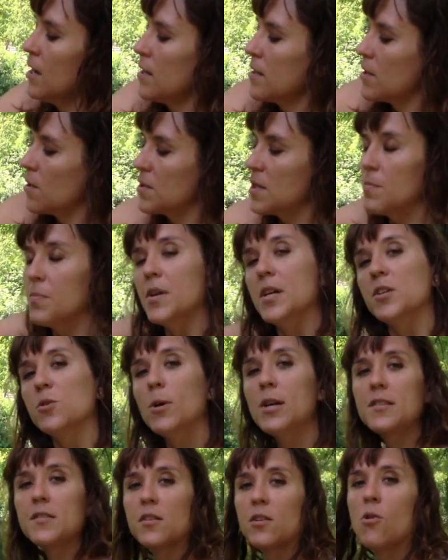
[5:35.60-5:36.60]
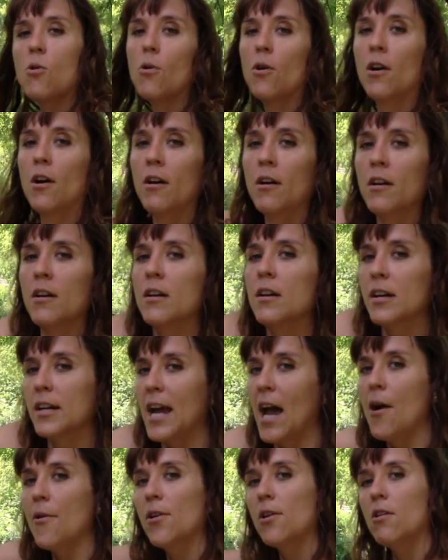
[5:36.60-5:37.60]
So simply twist the core
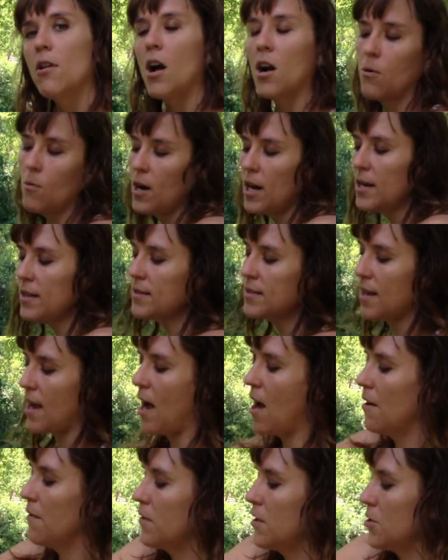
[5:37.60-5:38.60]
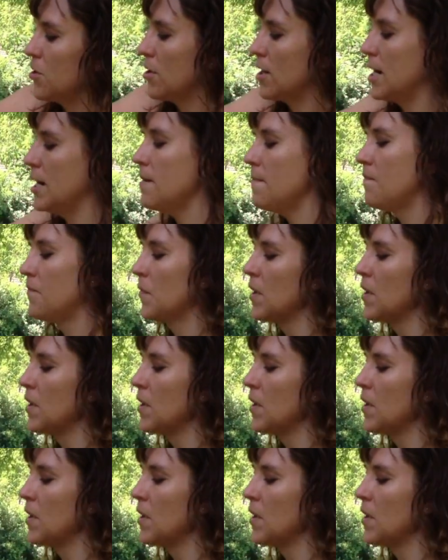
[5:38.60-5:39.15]
counterclockwise out of the tree.